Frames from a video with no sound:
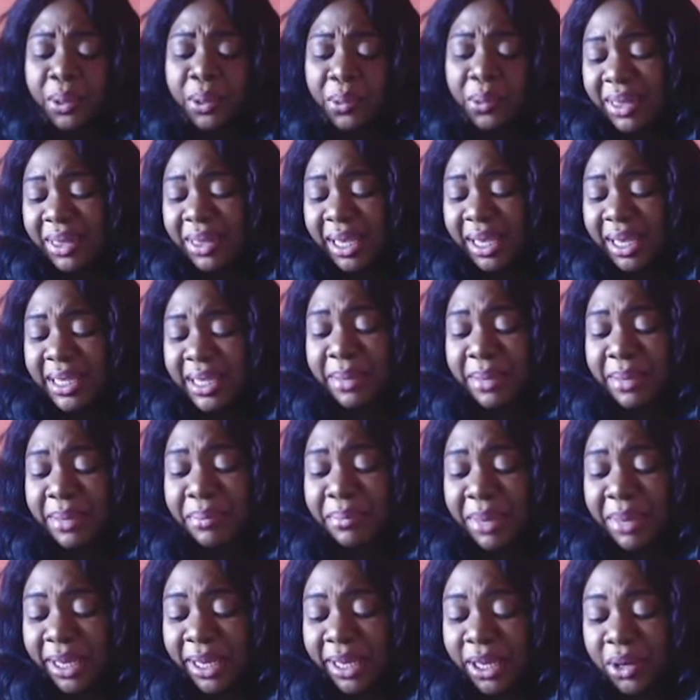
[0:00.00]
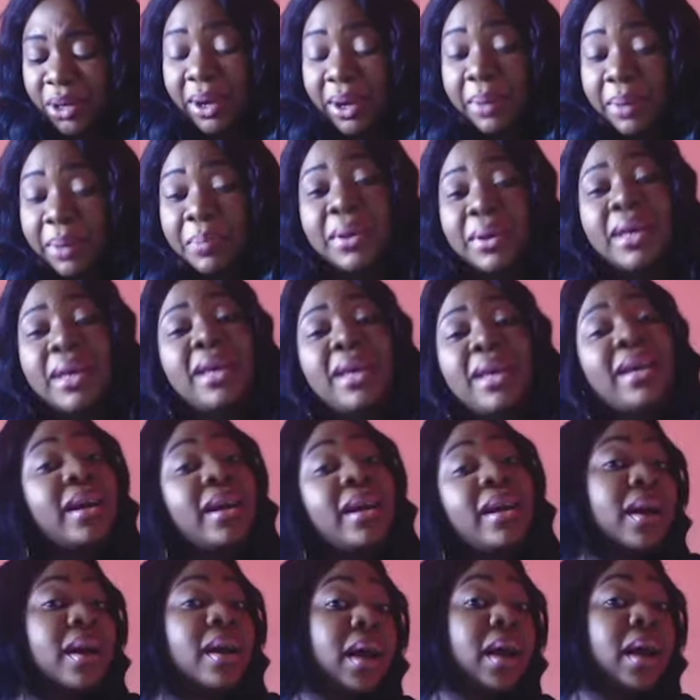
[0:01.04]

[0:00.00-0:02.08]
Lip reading: Three things that make you happy.